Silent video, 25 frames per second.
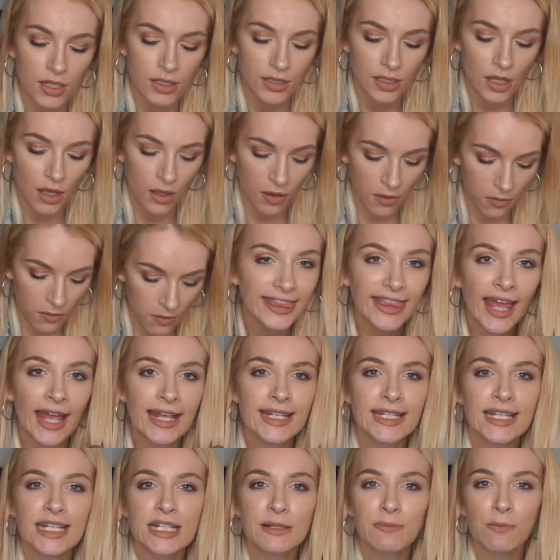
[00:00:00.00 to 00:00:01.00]
So
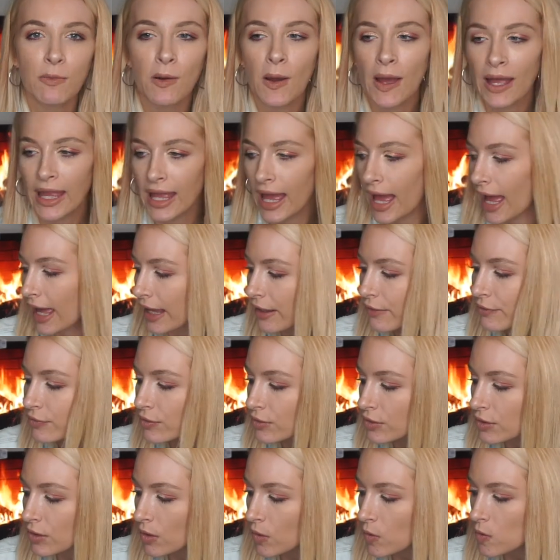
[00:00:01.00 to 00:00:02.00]
that is my
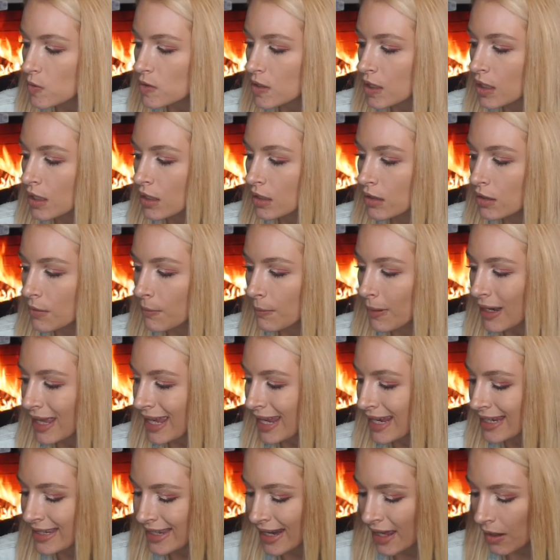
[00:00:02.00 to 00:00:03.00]
Avon order
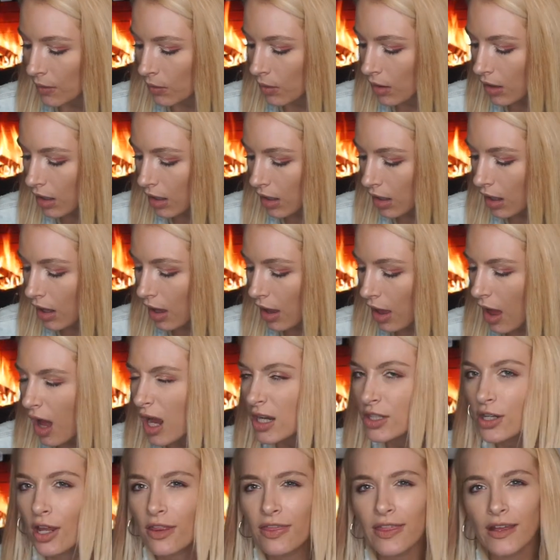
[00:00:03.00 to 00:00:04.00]
completed. Now, I
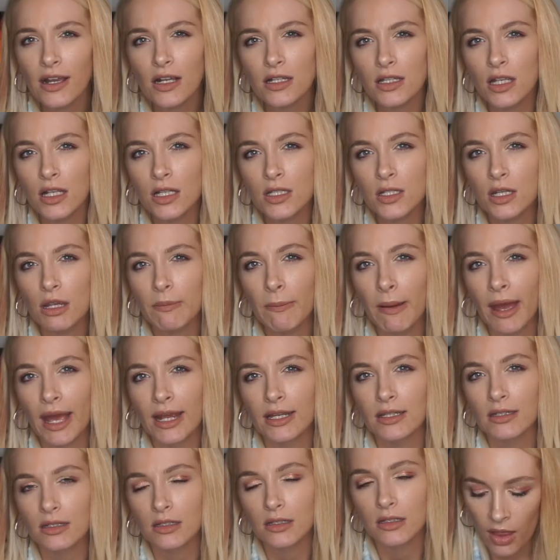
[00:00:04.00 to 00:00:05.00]
don't think I've done too
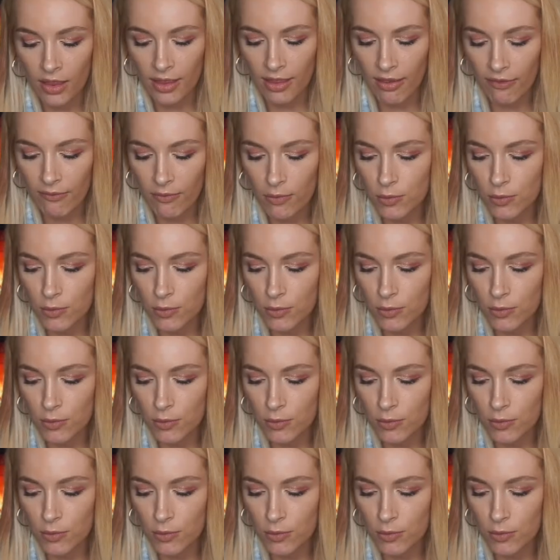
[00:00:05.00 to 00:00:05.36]
bad. There